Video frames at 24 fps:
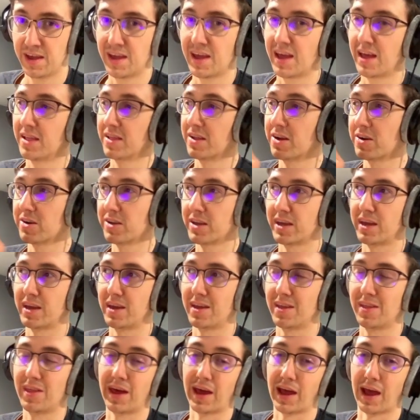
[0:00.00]
it
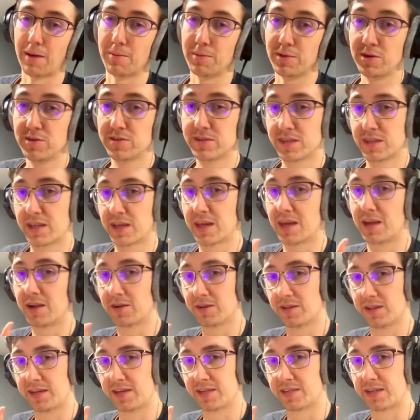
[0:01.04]
literally like I'm using the gear
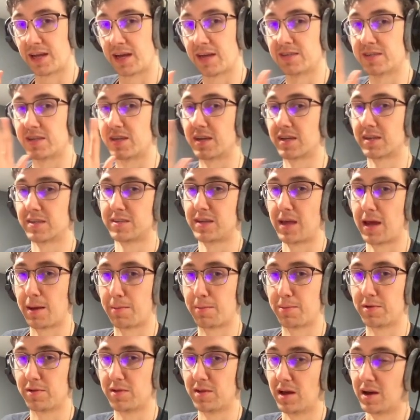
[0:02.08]
list as an
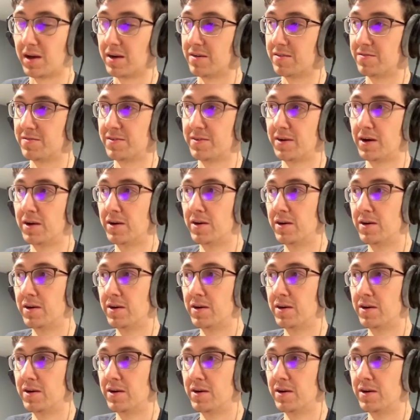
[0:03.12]
example of